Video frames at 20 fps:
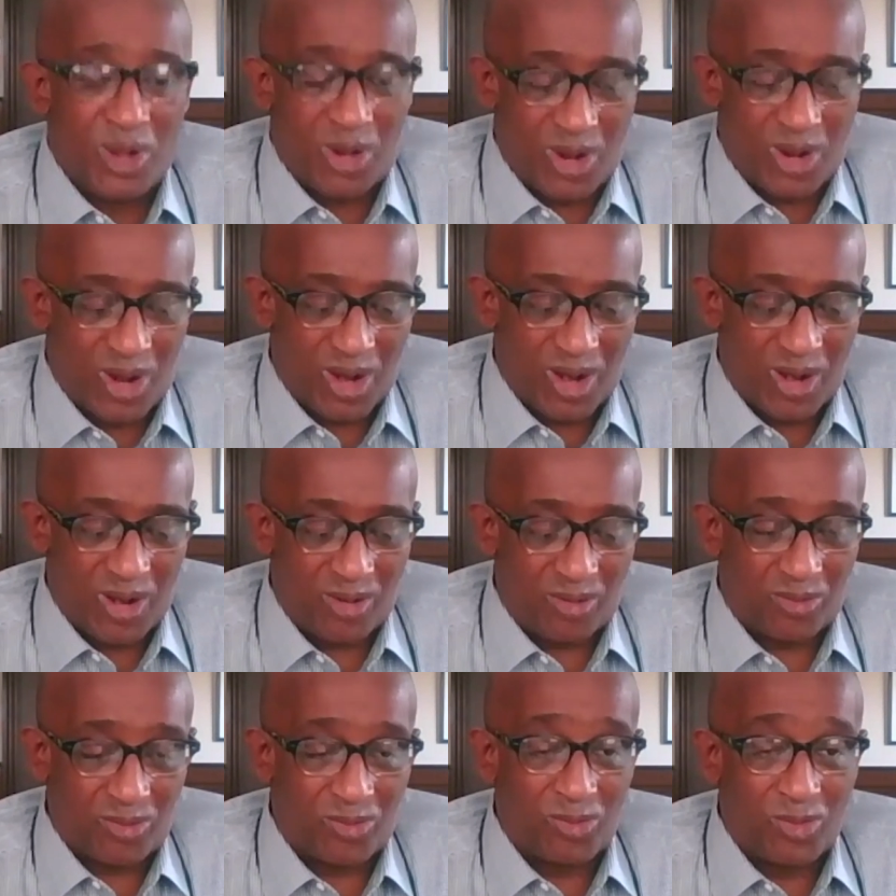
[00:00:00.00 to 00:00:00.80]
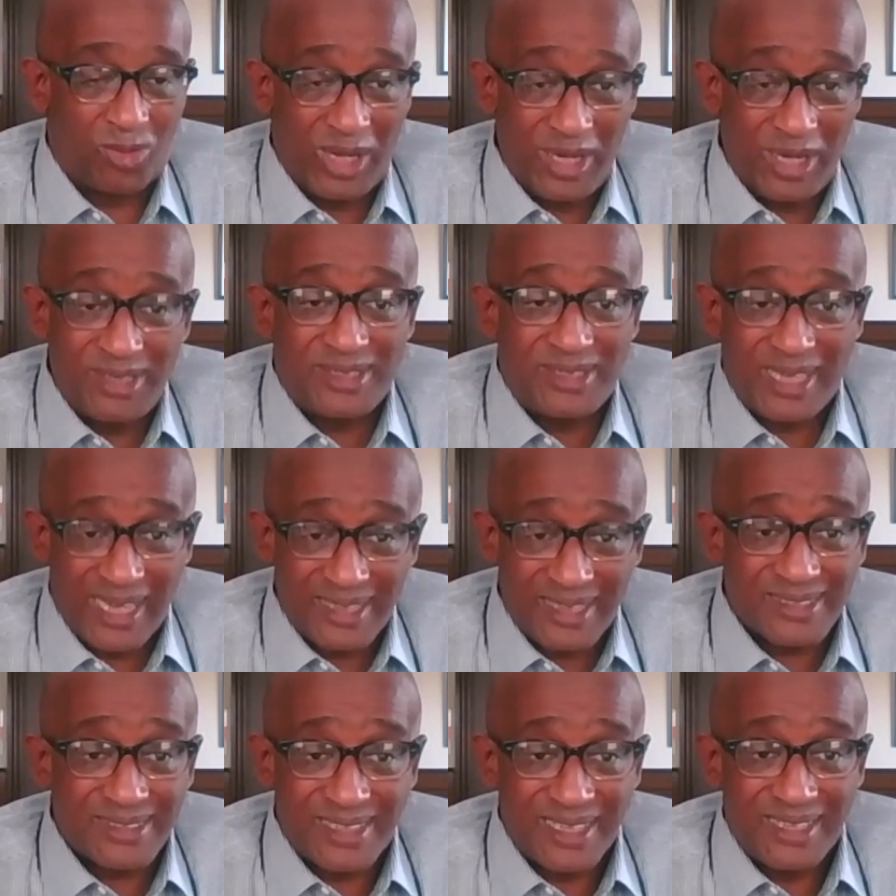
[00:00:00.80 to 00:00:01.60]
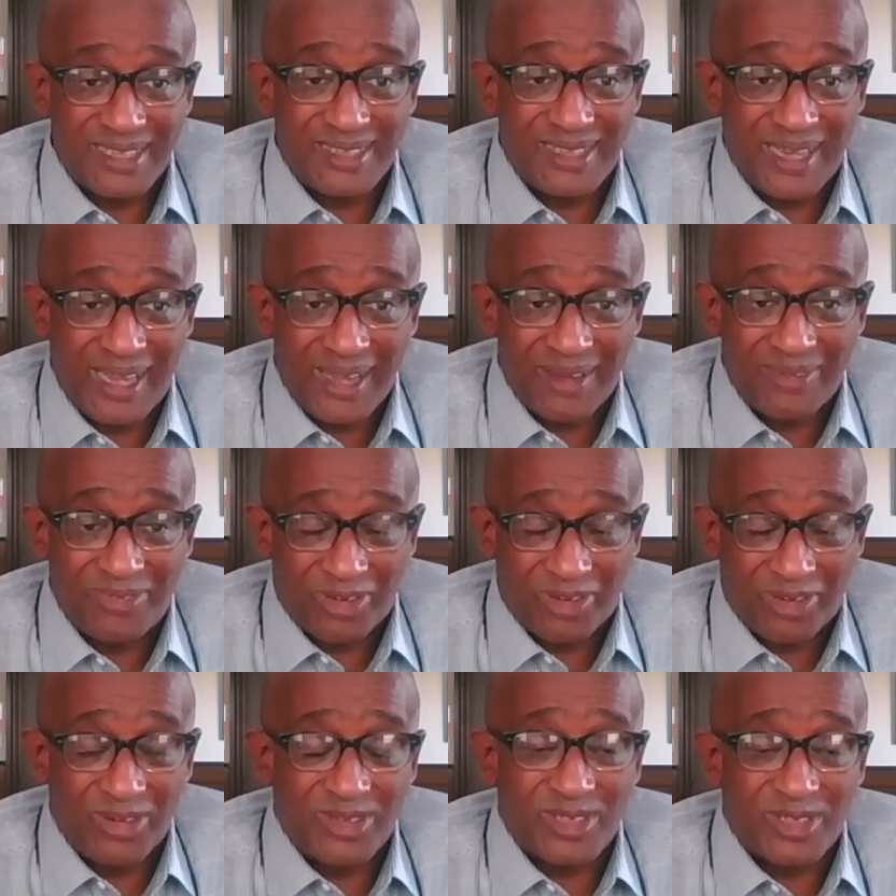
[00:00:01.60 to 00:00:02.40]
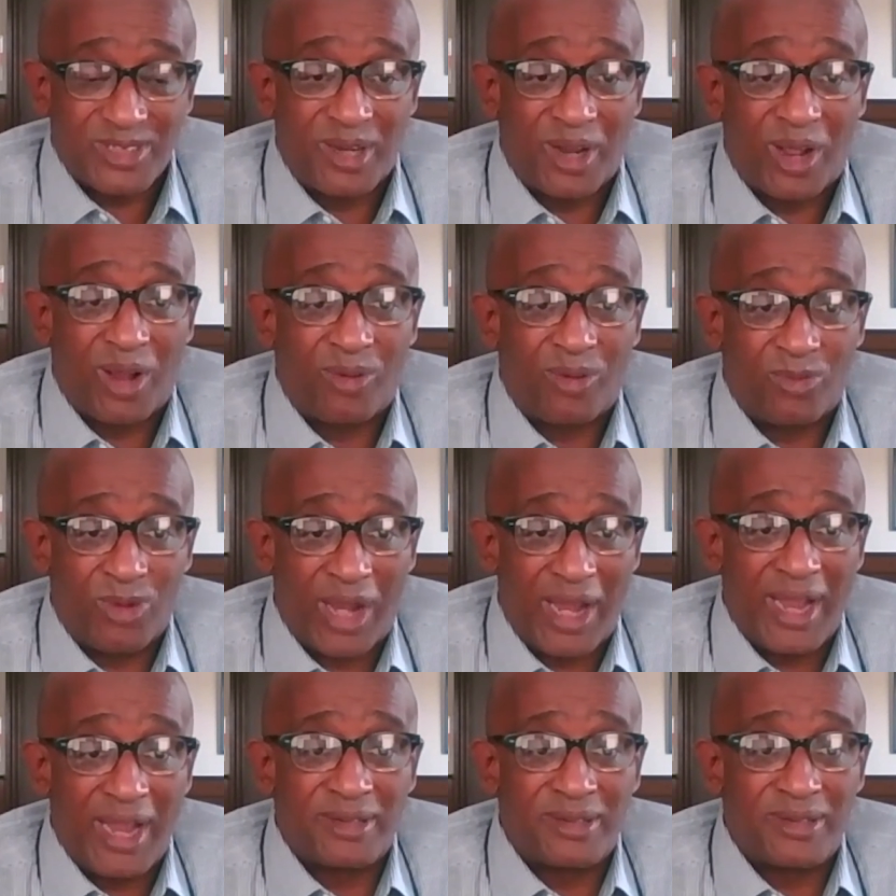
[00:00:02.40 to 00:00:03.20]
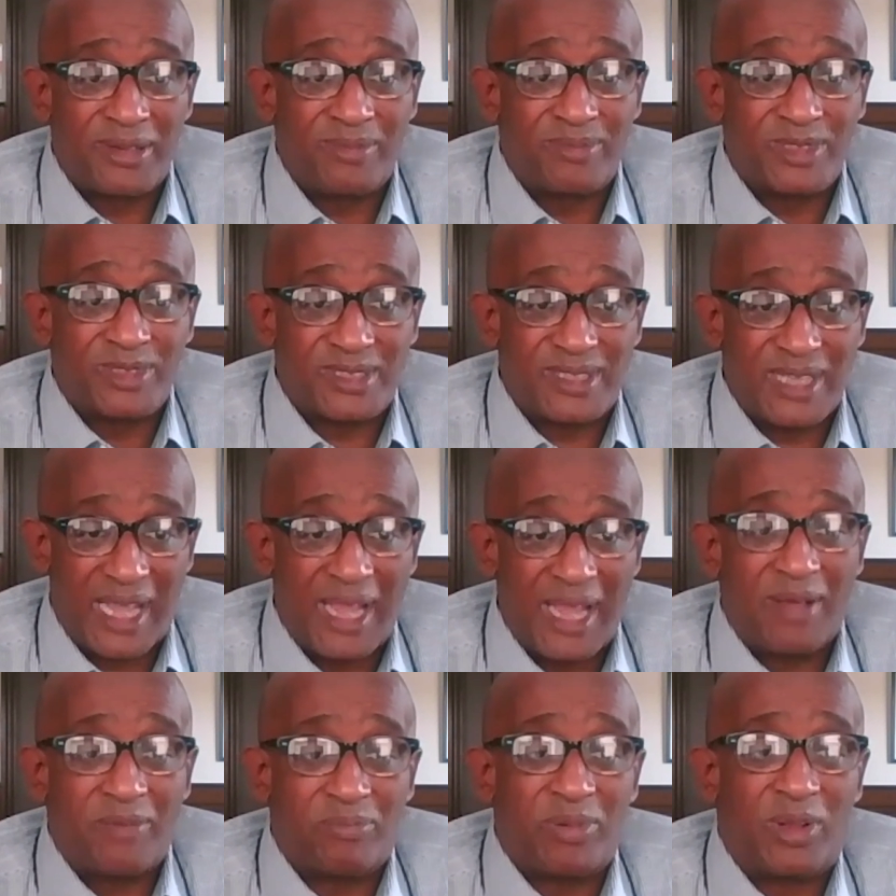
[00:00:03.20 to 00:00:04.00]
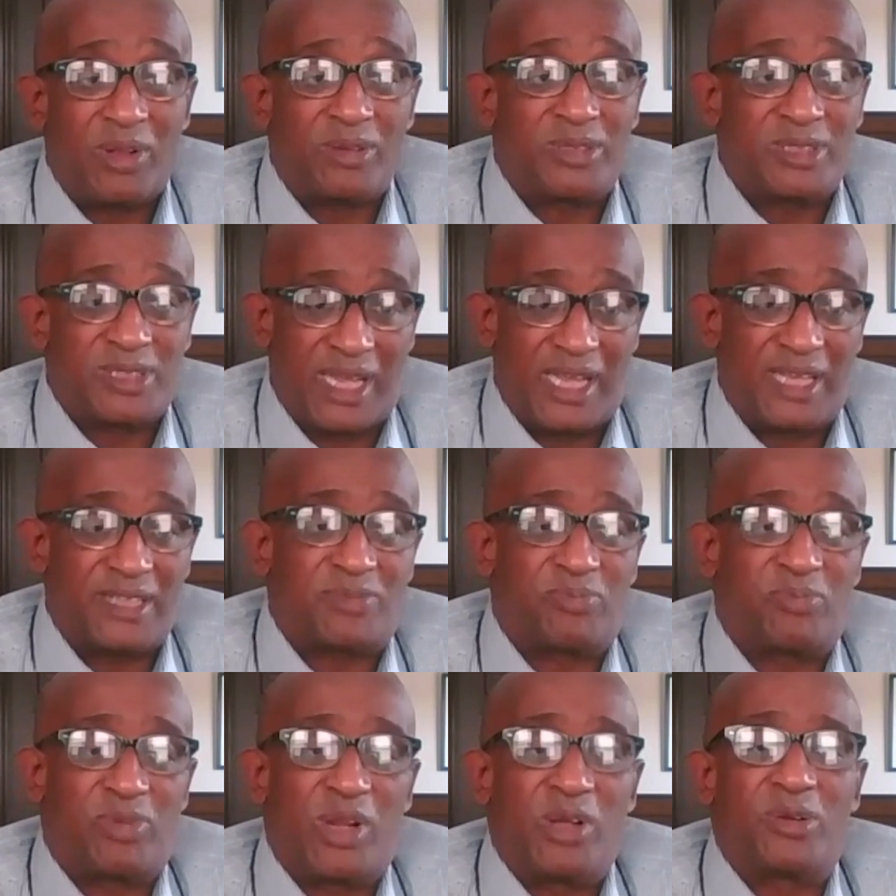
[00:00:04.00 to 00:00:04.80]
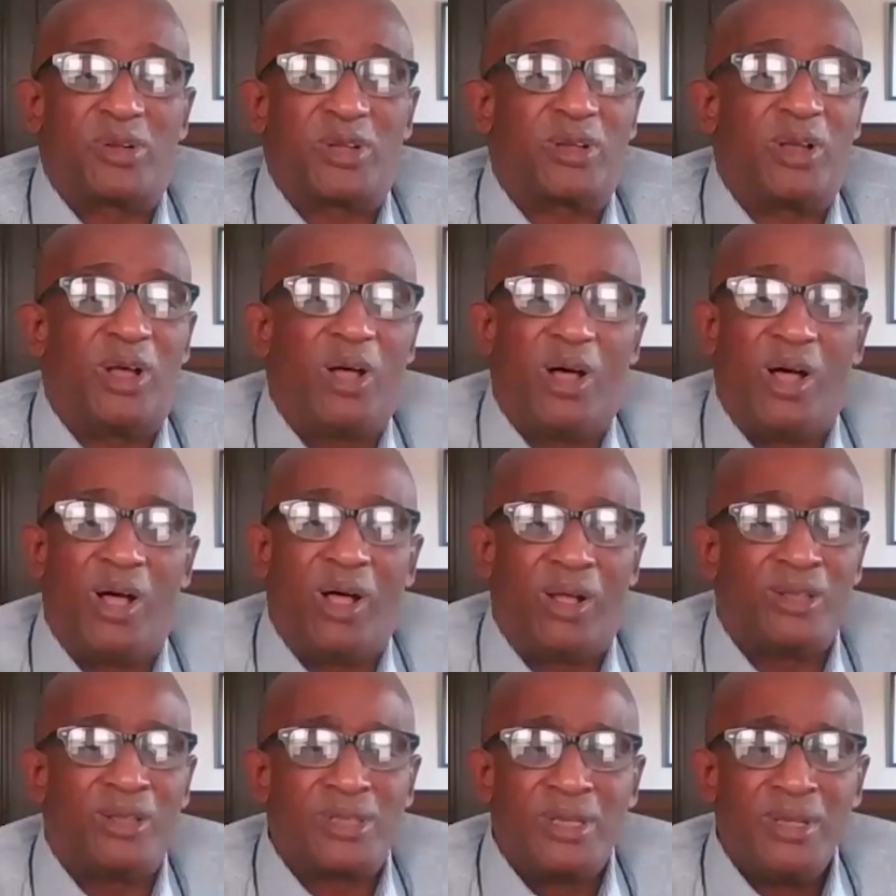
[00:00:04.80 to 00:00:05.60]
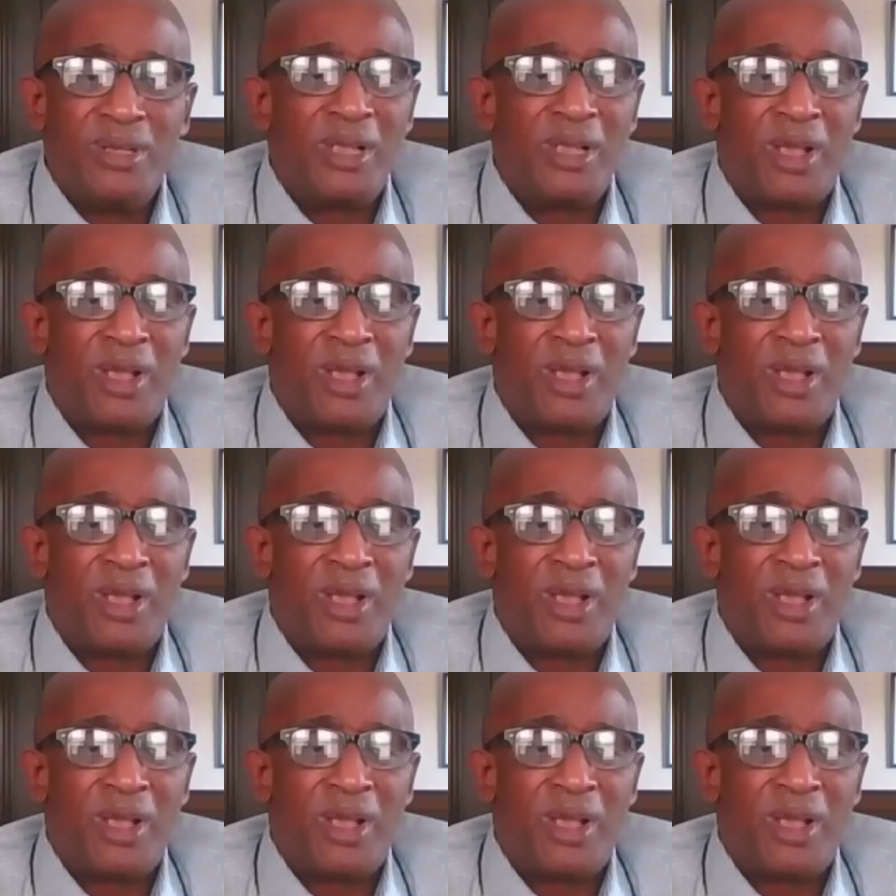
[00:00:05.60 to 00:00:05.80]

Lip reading: our retesting efforts, and our random sample test protocols,